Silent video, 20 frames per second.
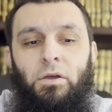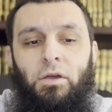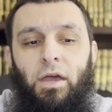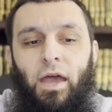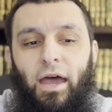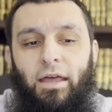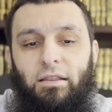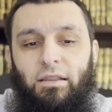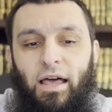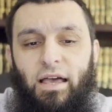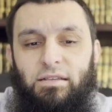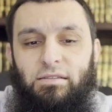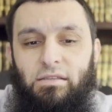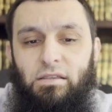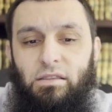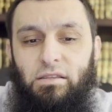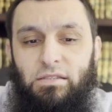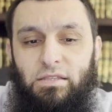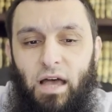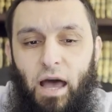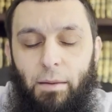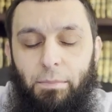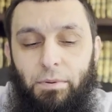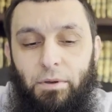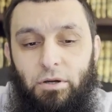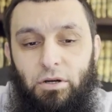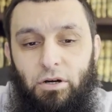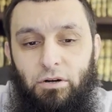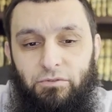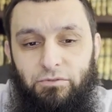And lastly, the topic
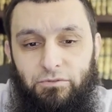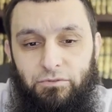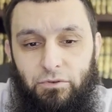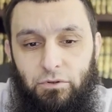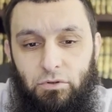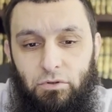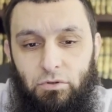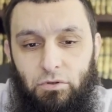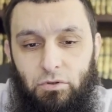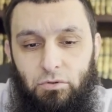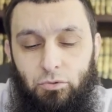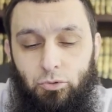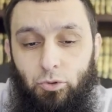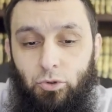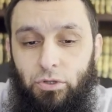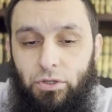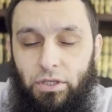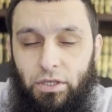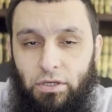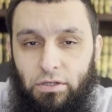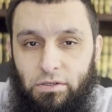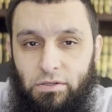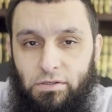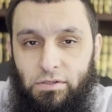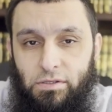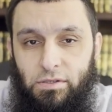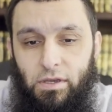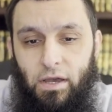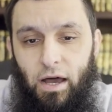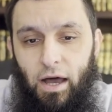of
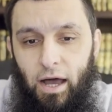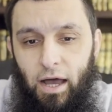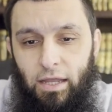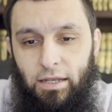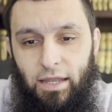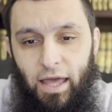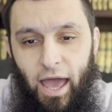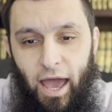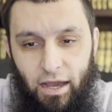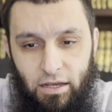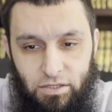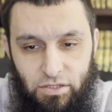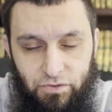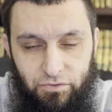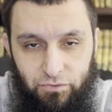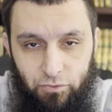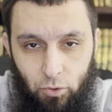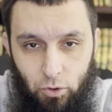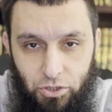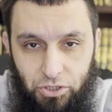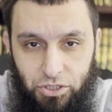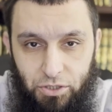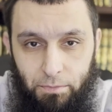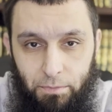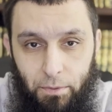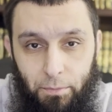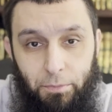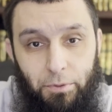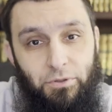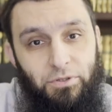rulings on acts of
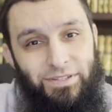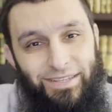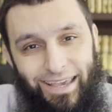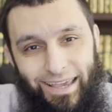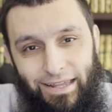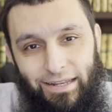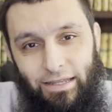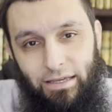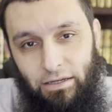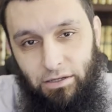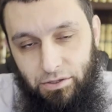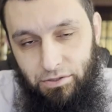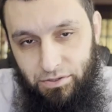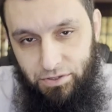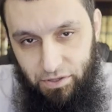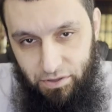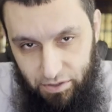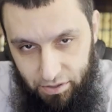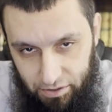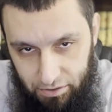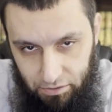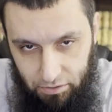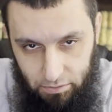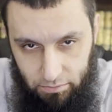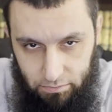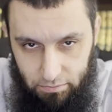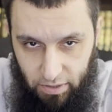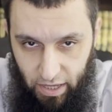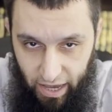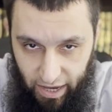worship pertaining to the ill.
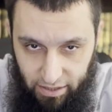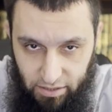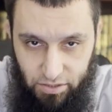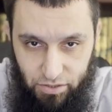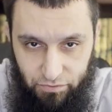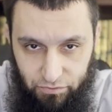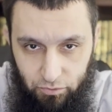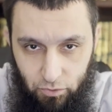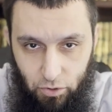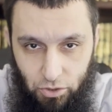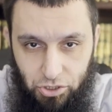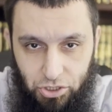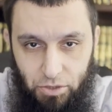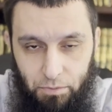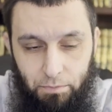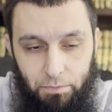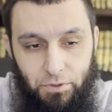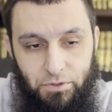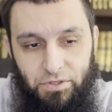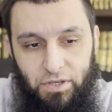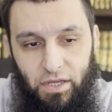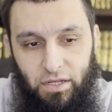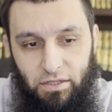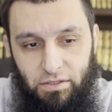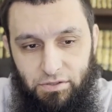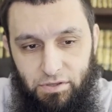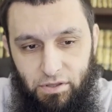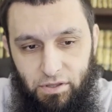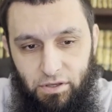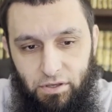acts of worship pertaining
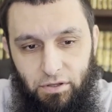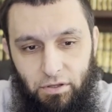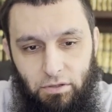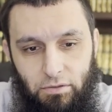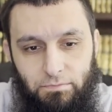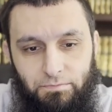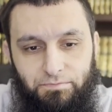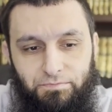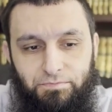to the ill.